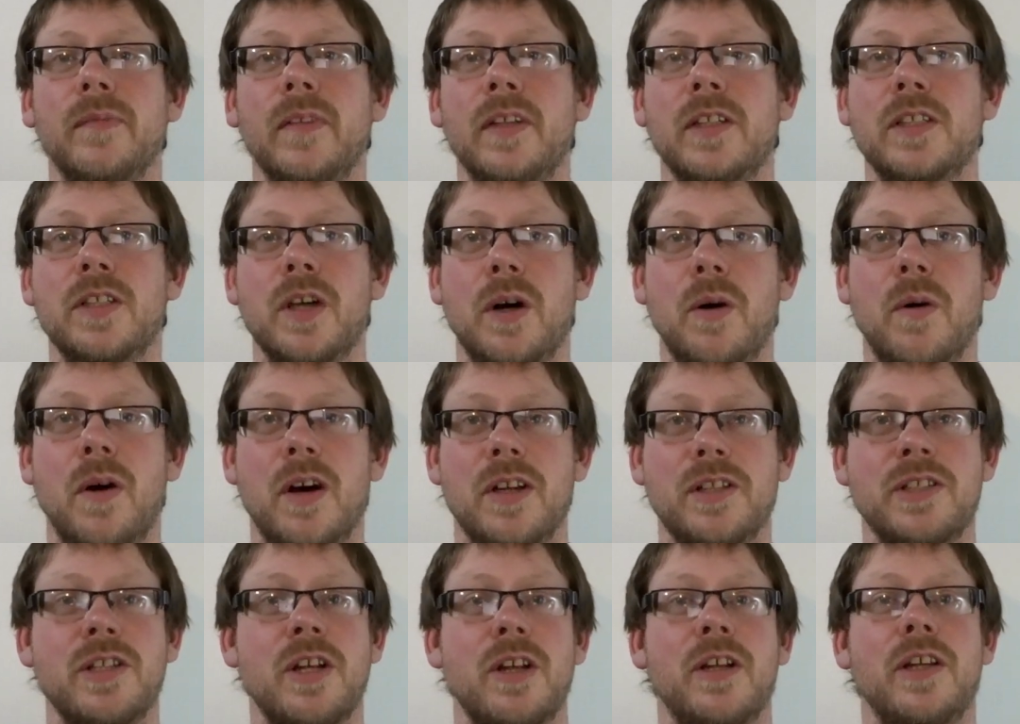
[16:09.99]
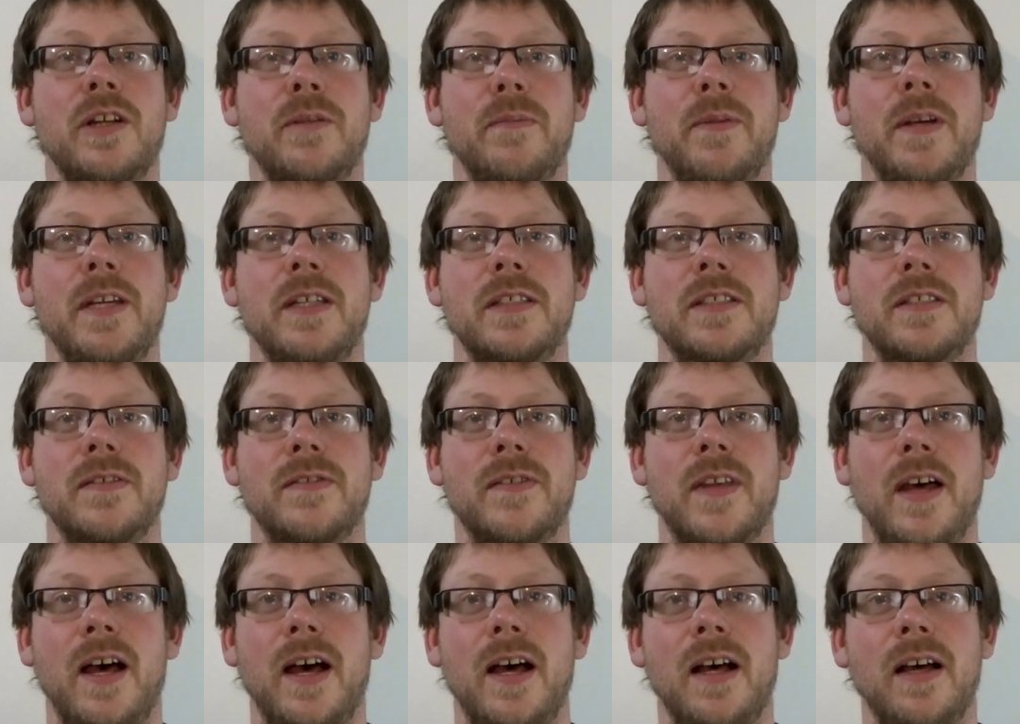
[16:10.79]
So a solid piece of
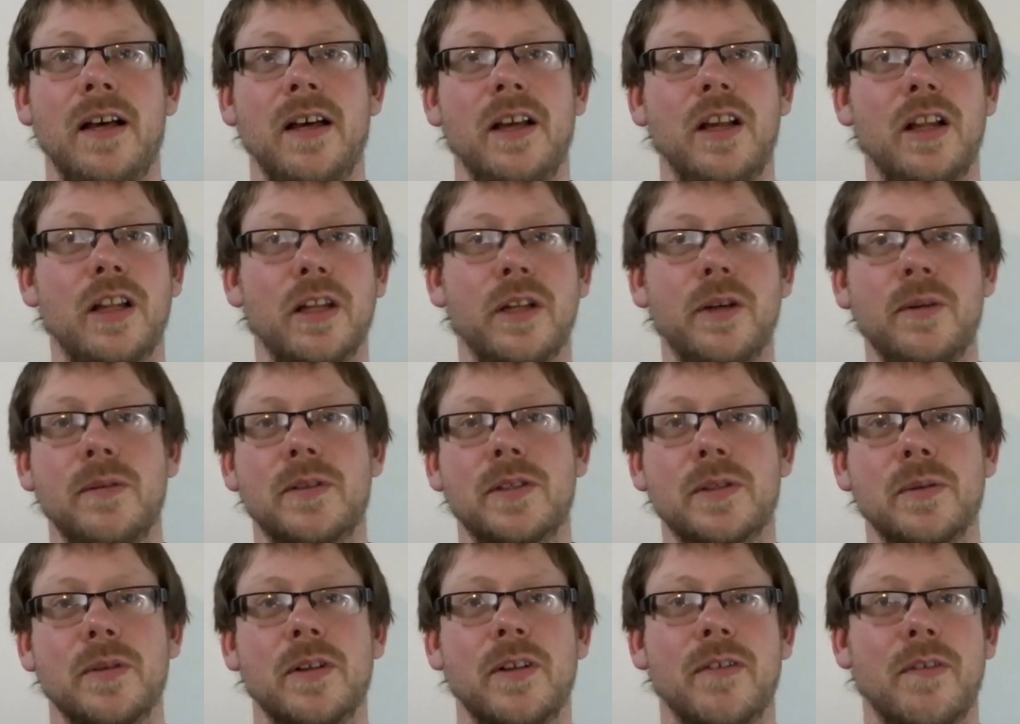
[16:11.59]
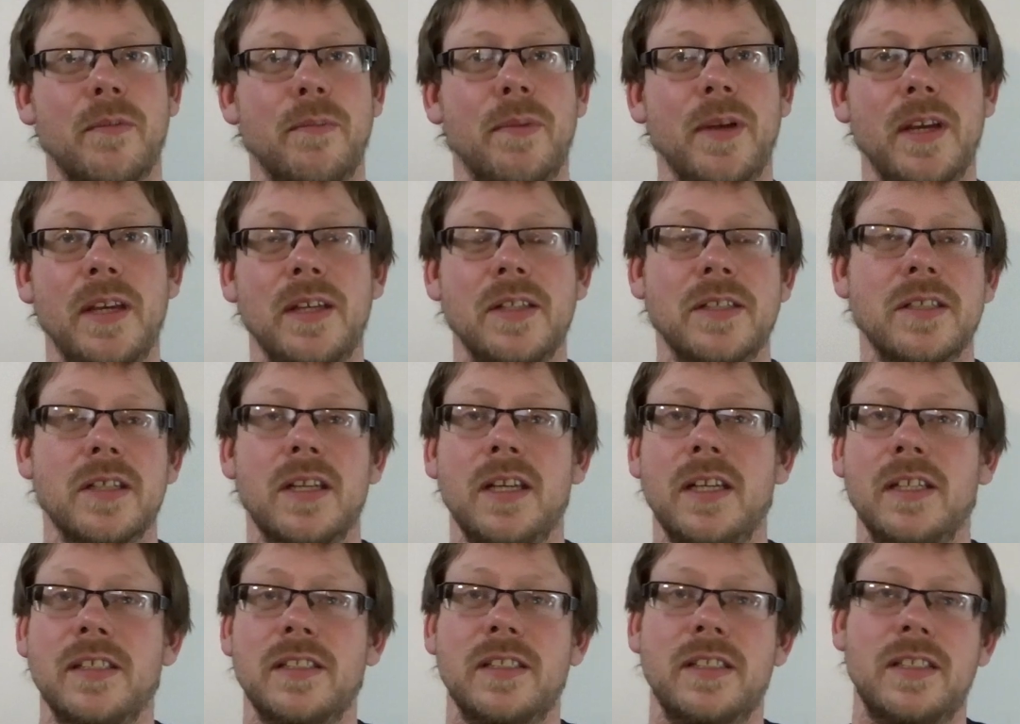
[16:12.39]
that glued to another piece
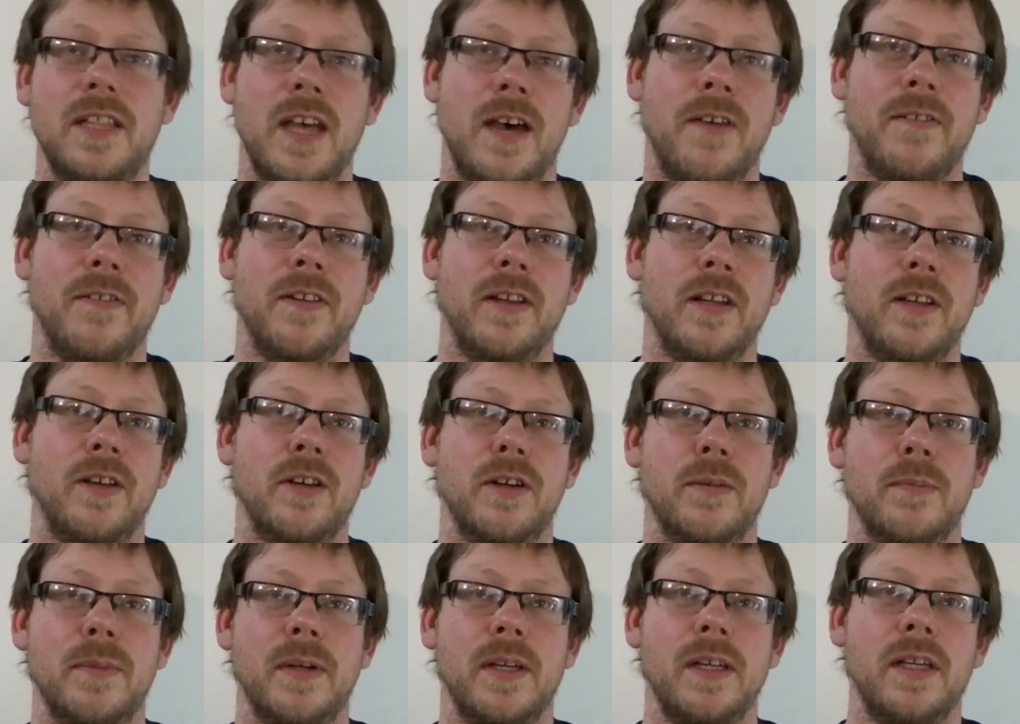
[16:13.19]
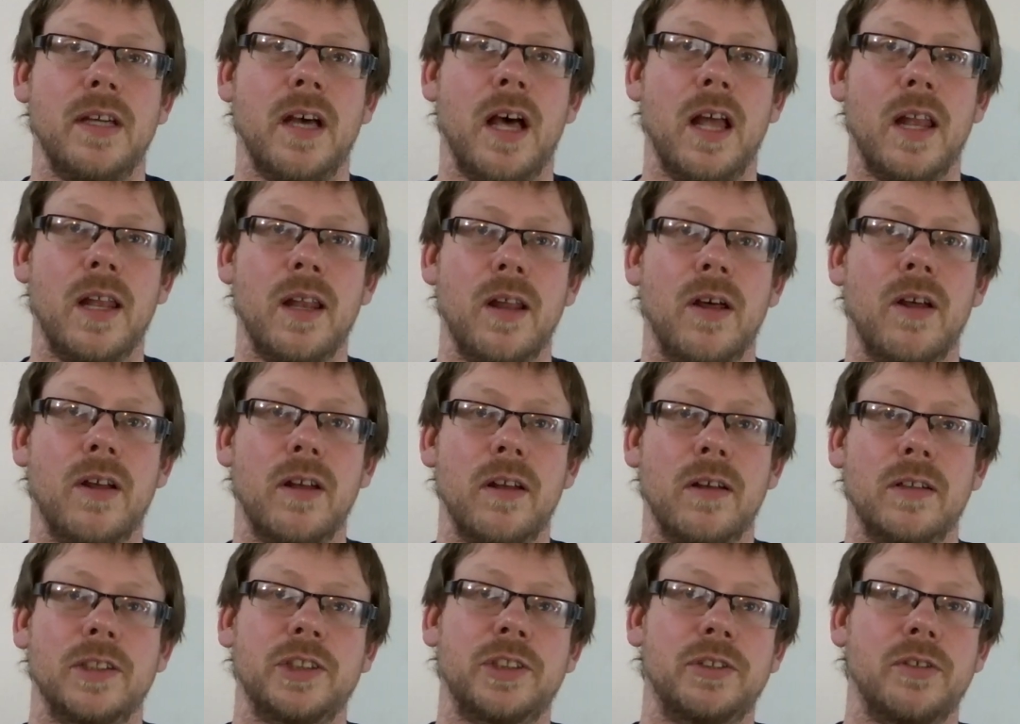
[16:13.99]
is definitely going to be a lot
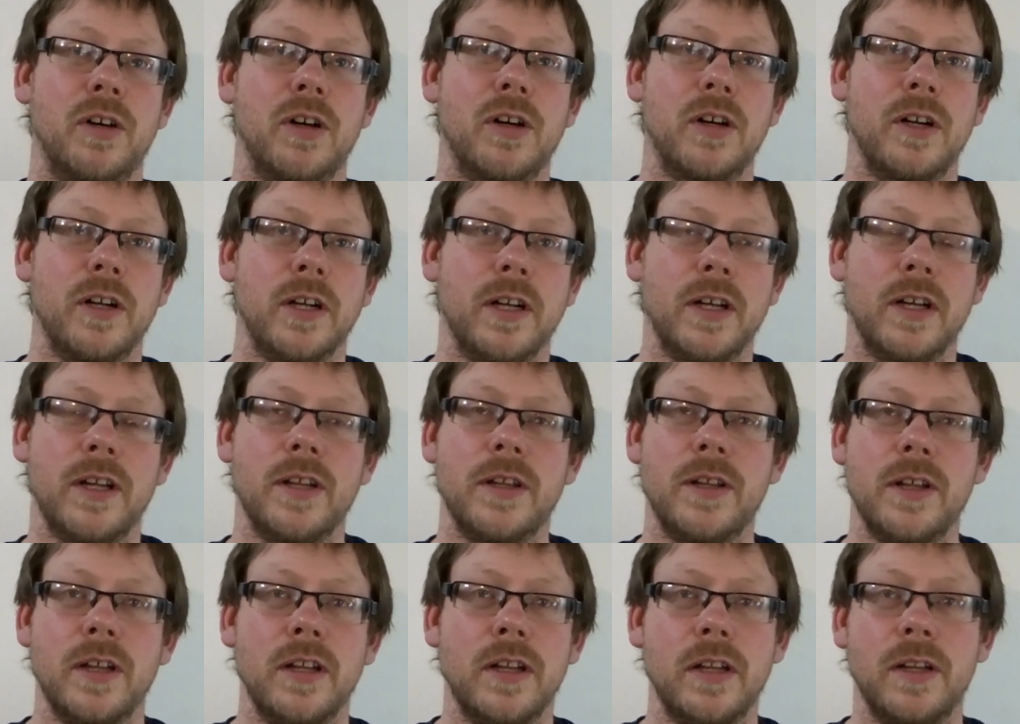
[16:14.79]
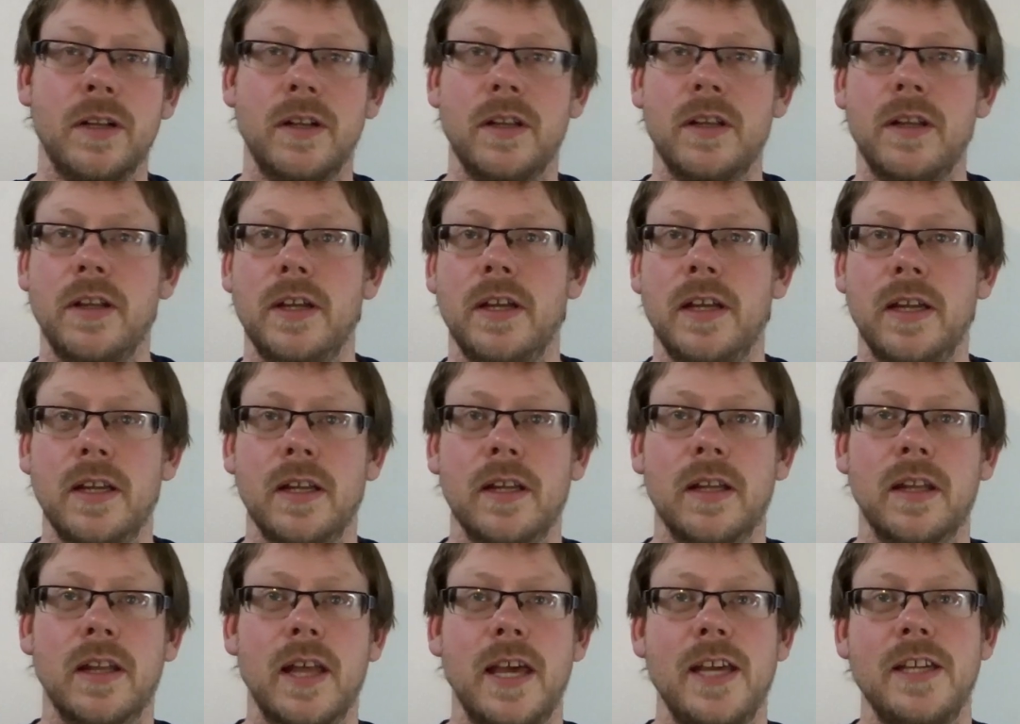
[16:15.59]
stronger than the
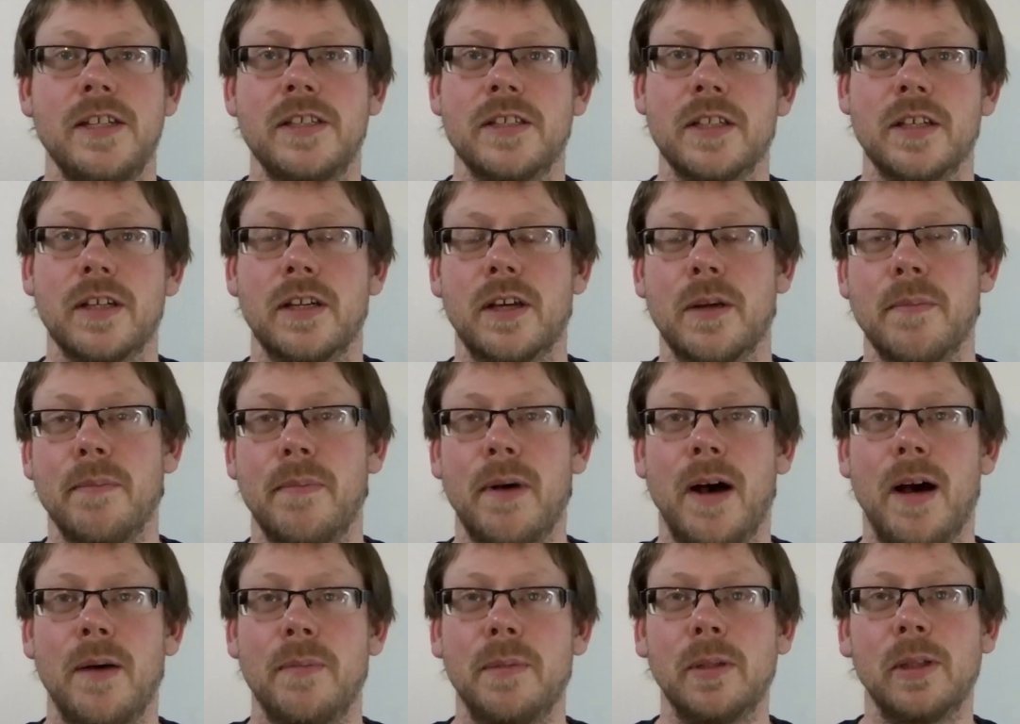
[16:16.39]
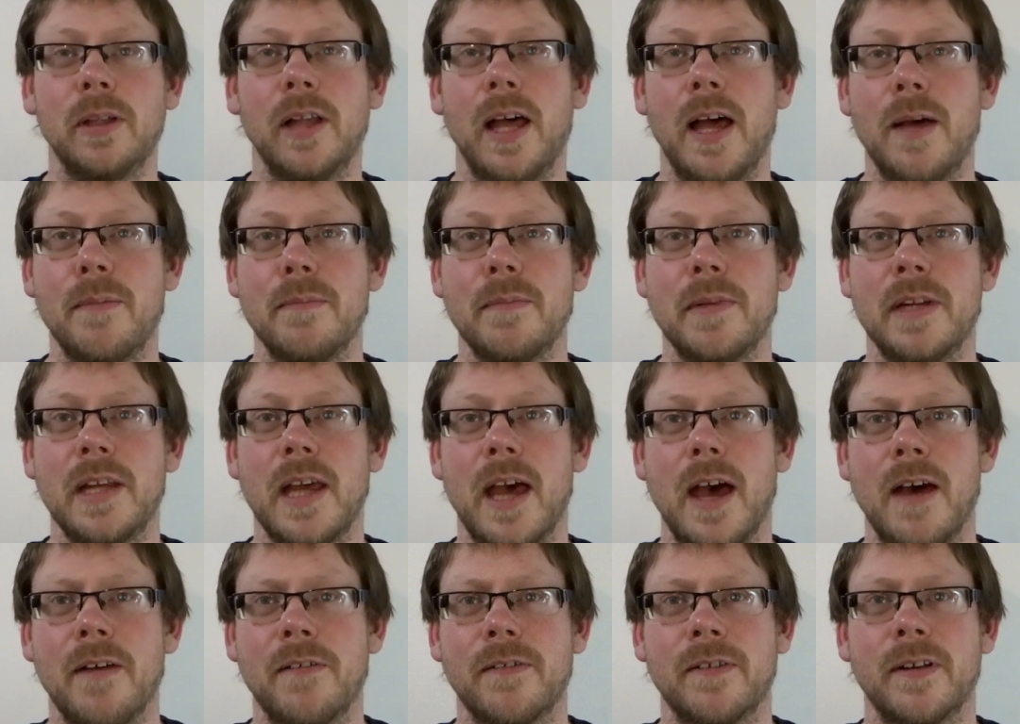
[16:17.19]
laser compatible
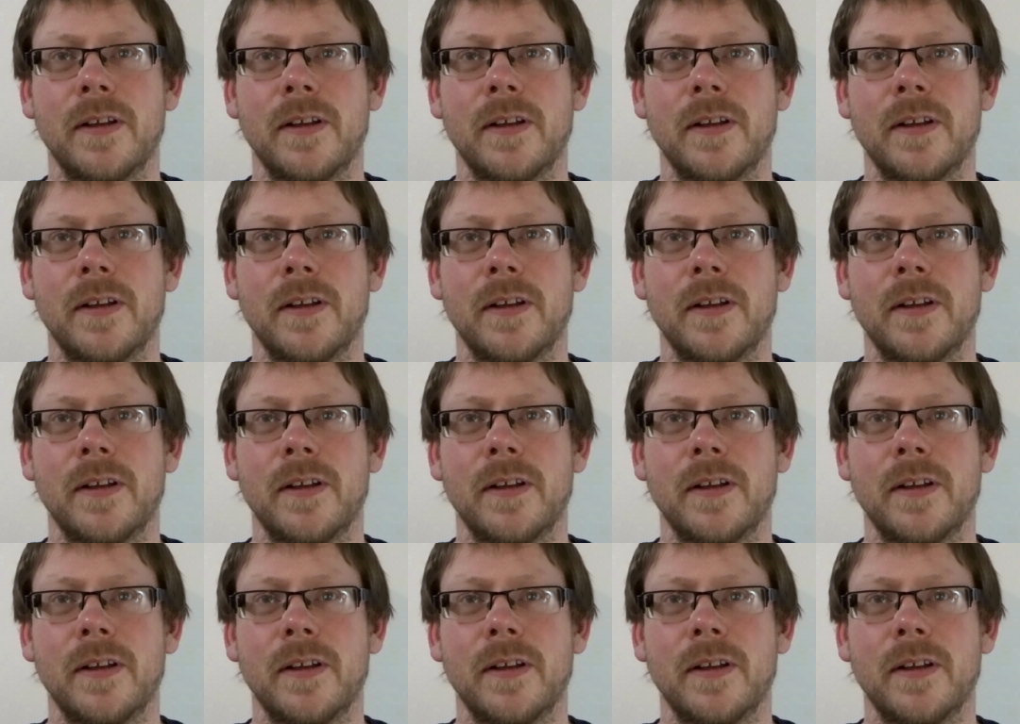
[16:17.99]
MDF.